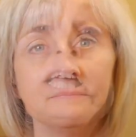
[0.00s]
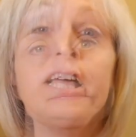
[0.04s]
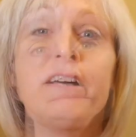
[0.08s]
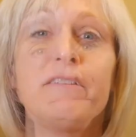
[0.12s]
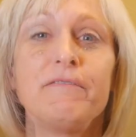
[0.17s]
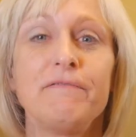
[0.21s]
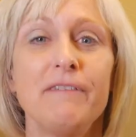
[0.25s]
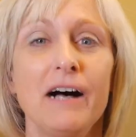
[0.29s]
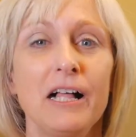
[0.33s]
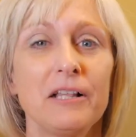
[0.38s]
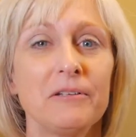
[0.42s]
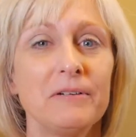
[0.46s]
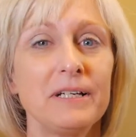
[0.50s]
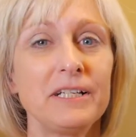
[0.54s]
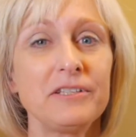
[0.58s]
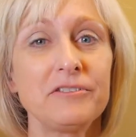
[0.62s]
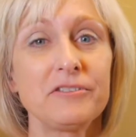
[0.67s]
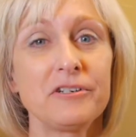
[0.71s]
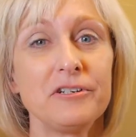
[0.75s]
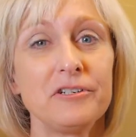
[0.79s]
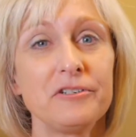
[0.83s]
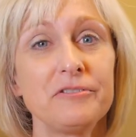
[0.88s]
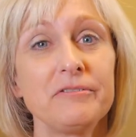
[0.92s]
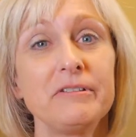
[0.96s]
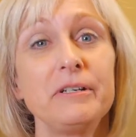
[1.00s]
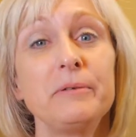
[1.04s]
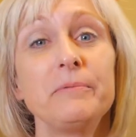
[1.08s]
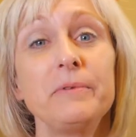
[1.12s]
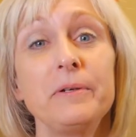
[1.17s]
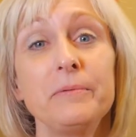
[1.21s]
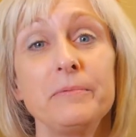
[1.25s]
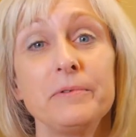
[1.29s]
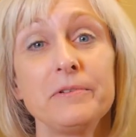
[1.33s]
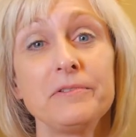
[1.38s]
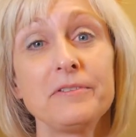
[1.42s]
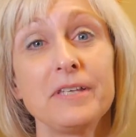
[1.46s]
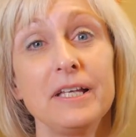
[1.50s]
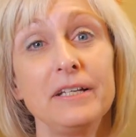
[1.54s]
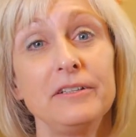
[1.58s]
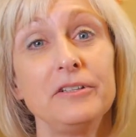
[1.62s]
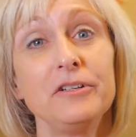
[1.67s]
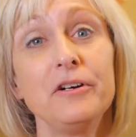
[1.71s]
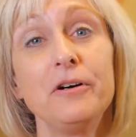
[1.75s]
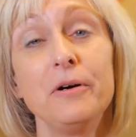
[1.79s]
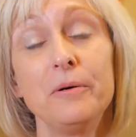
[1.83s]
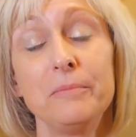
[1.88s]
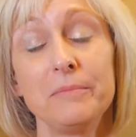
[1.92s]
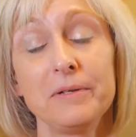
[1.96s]
Following surgery, we will send
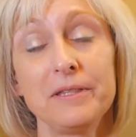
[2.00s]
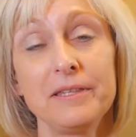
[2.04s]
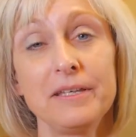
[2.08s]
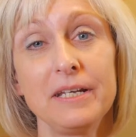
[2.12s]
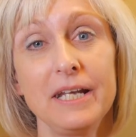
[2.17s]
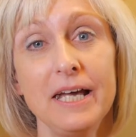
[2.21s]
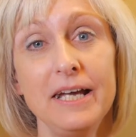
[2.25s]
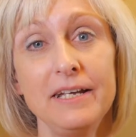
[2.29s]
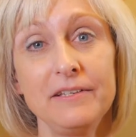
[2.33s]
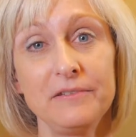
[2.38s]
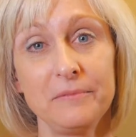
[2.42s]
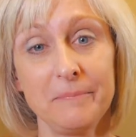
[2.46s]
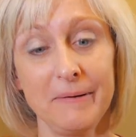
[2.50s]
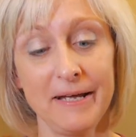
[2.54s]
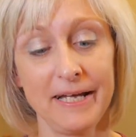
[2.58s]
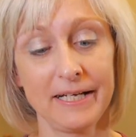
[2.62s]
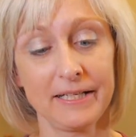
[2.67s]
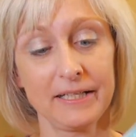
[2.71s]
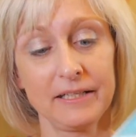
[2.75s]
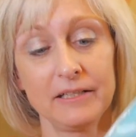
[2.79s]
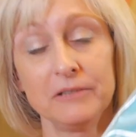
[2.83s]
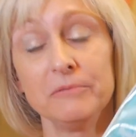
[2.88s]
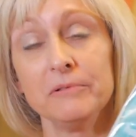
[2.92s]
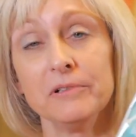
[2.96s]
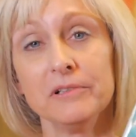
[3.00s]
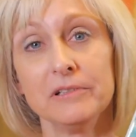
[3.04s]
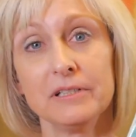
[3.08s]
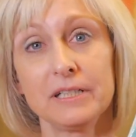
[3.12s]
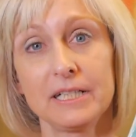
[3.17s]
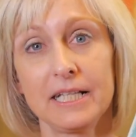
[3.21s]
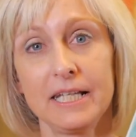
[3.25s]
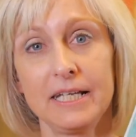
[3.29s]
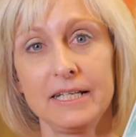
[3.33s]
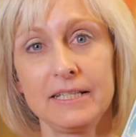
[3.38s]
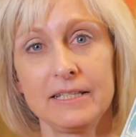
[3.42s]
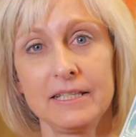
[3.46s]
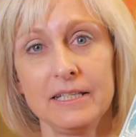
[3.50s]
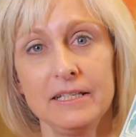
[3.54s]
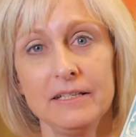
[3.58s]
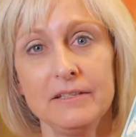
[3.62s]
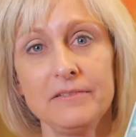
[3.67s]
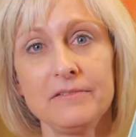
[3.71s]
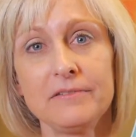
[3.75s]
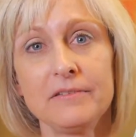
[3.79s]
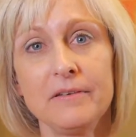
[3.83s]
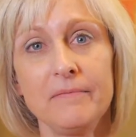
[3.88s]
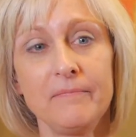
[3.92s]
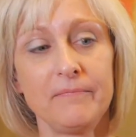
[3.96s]
you home with an ice pack, and it will look like
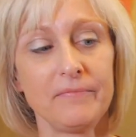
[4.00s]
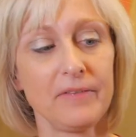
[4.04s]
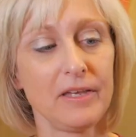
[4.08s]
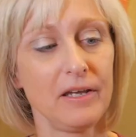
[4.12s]
this.